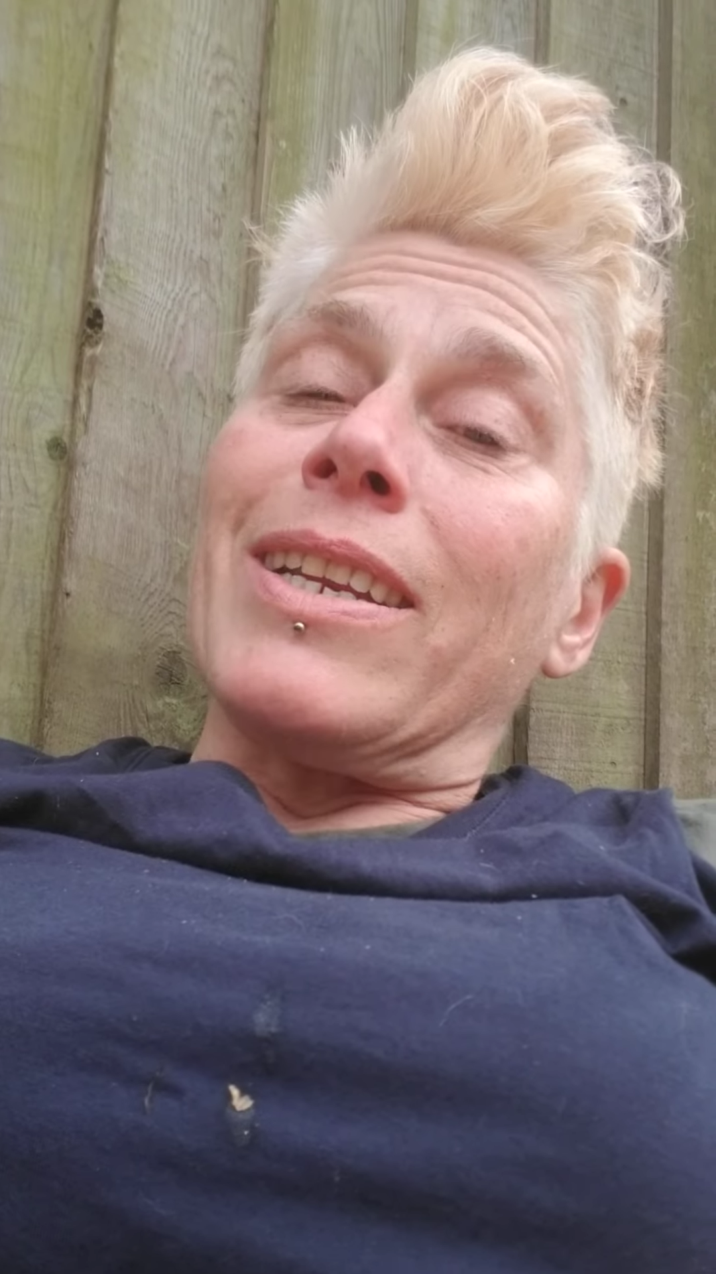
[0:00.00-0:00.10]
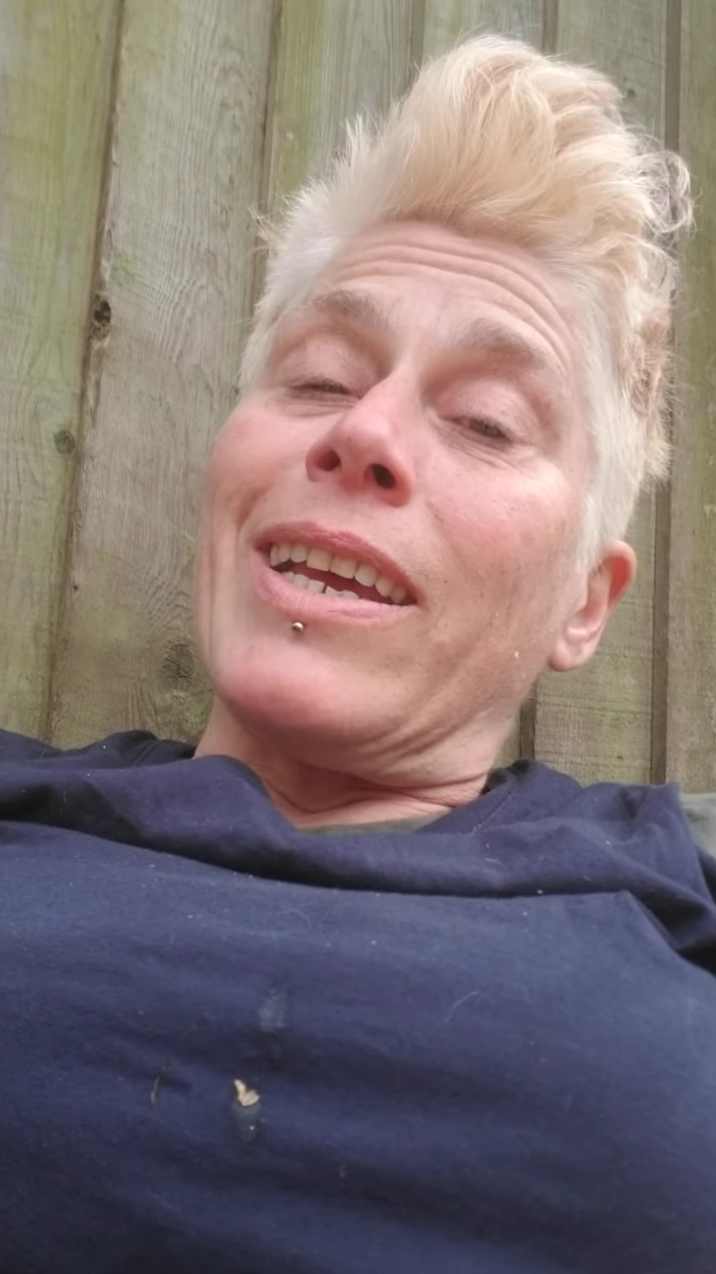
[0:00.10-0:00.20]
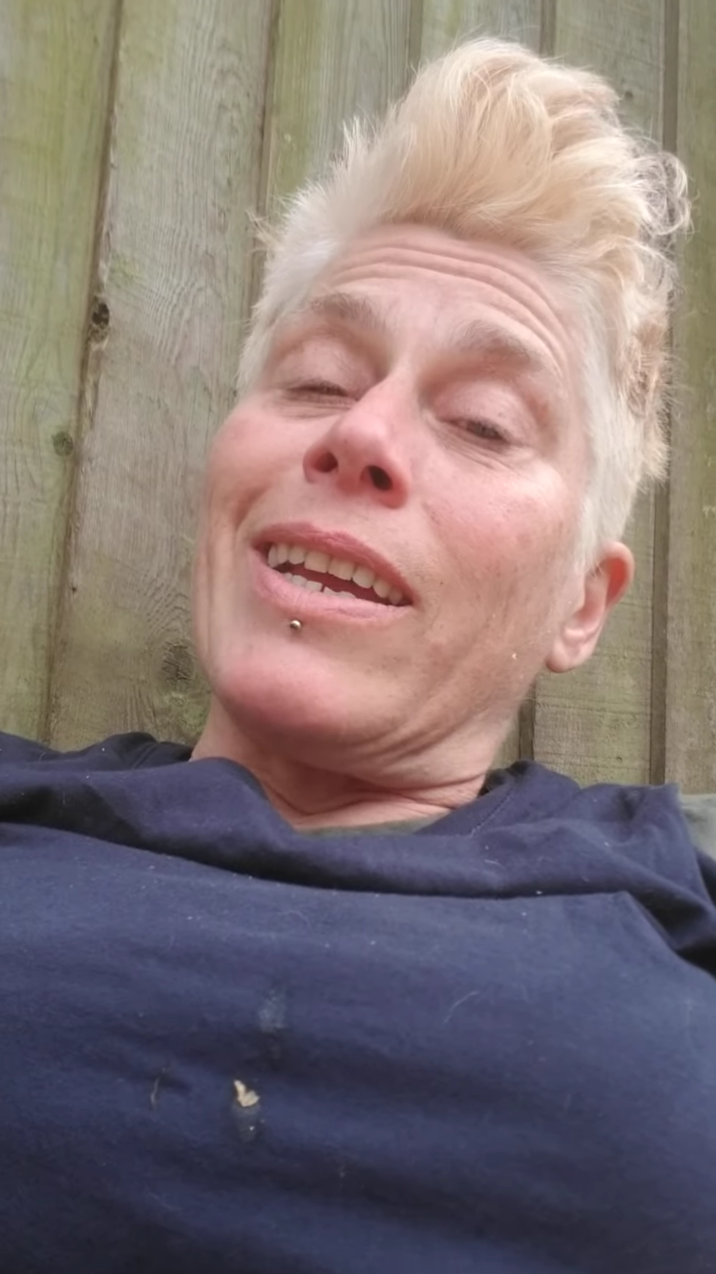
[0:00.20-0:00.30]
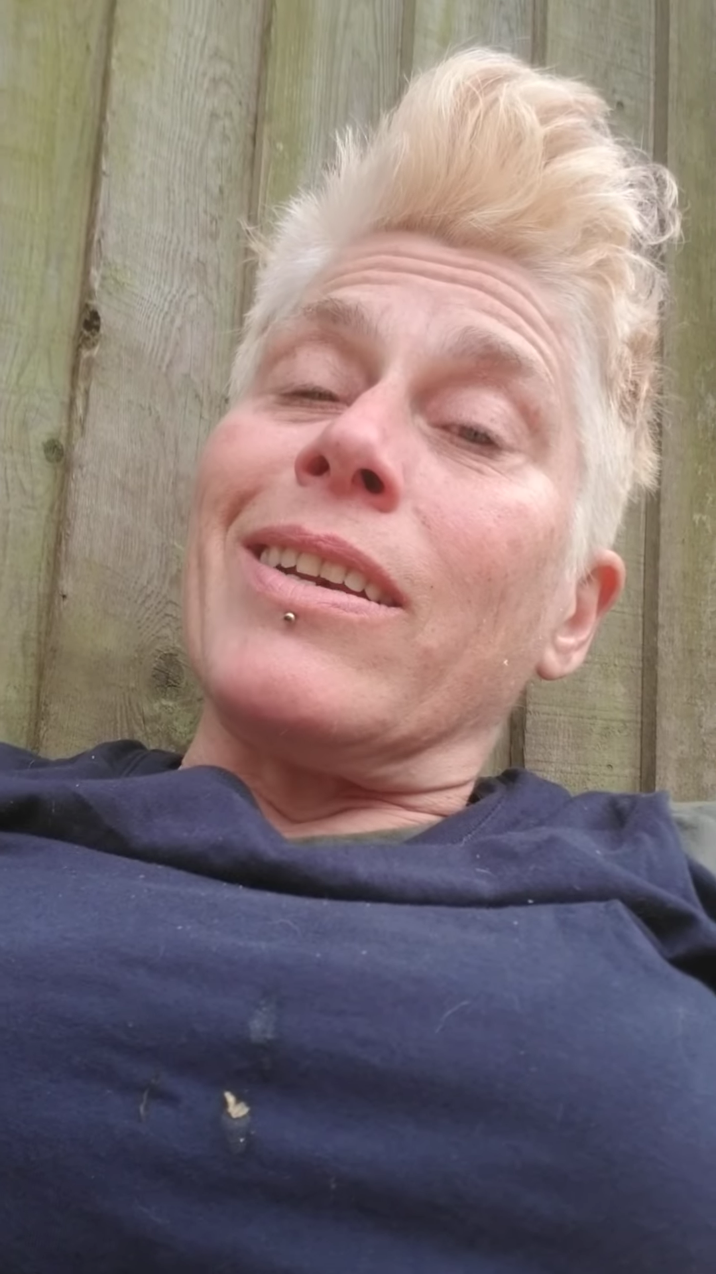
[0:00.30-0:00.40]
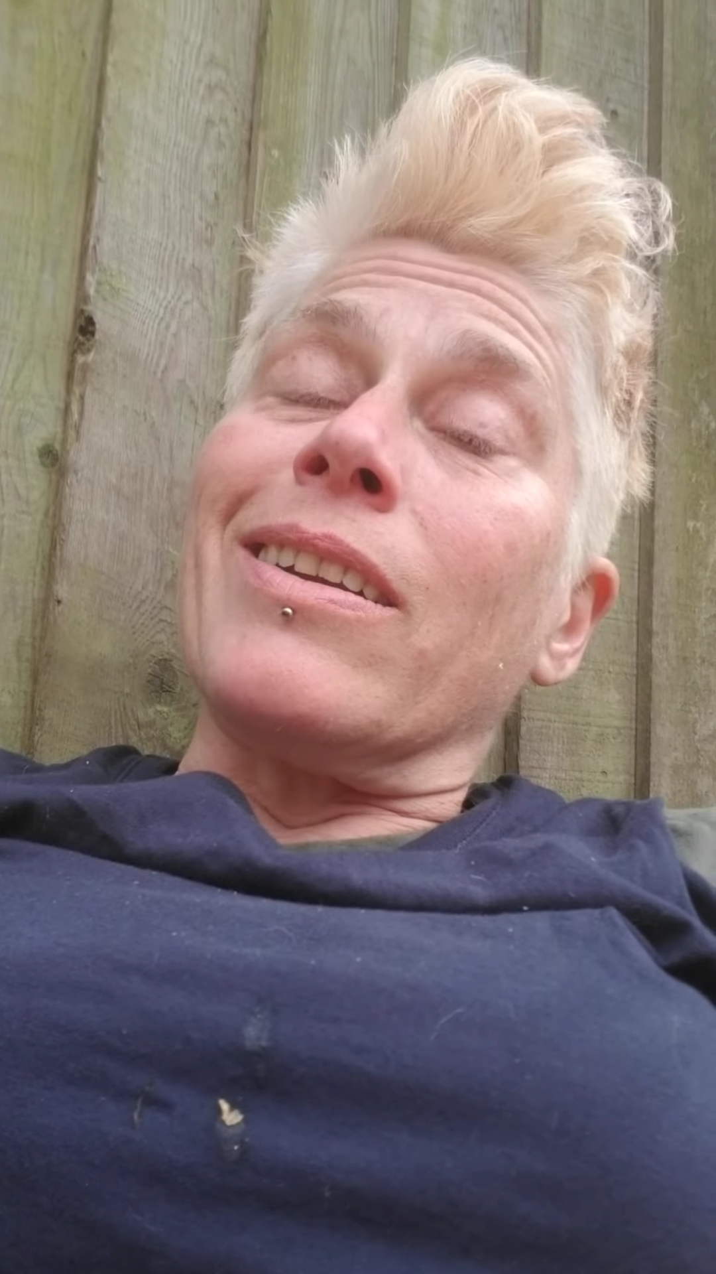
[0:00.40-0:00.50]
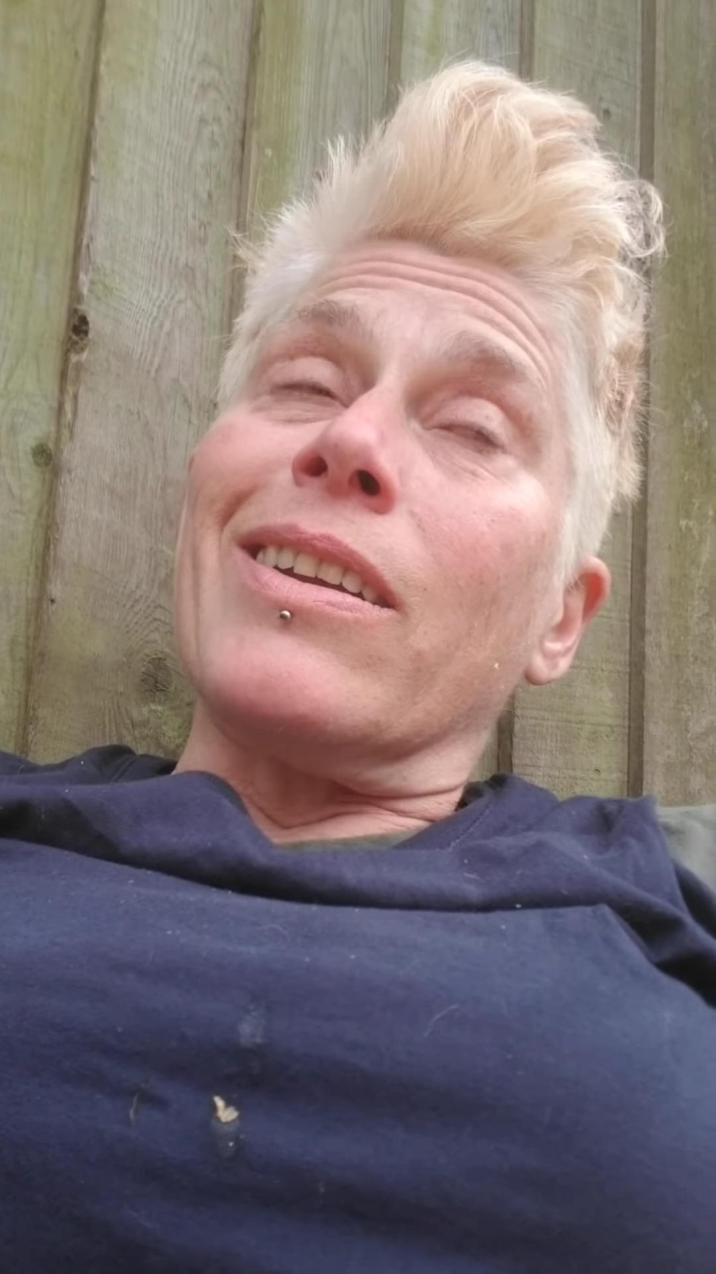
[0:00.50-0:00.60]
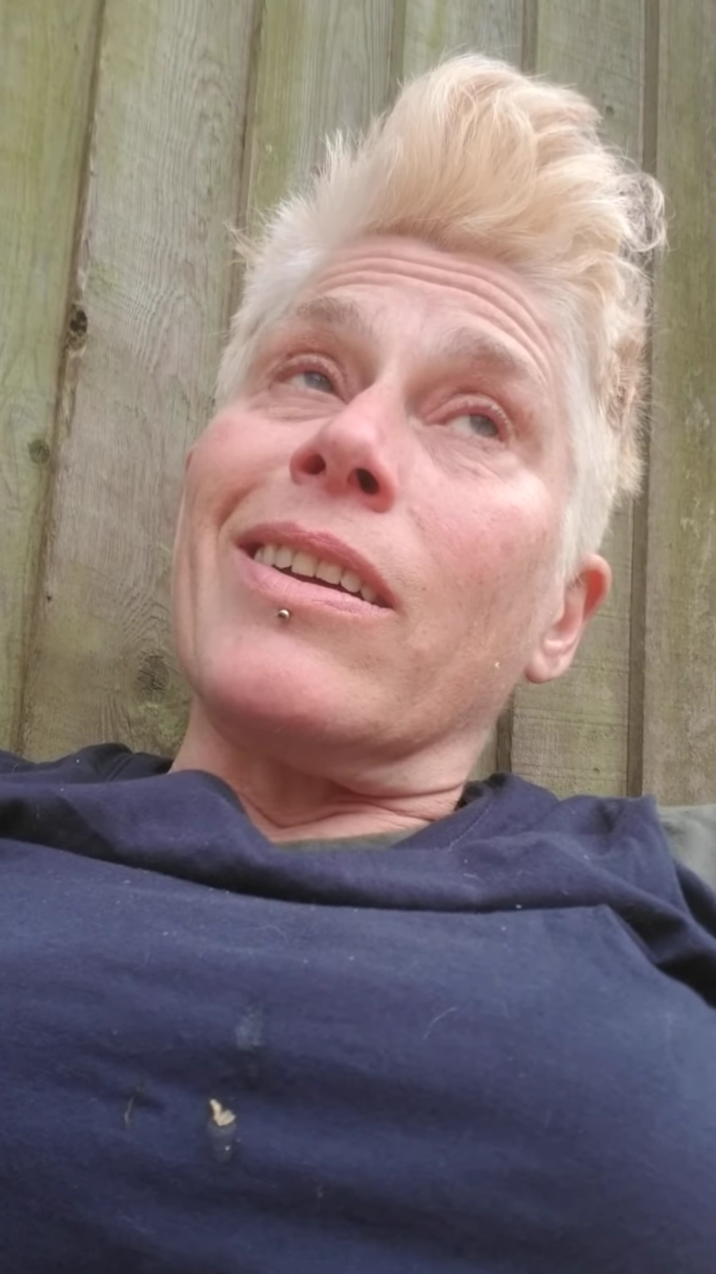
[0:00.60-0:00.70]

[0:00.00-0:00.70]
it in.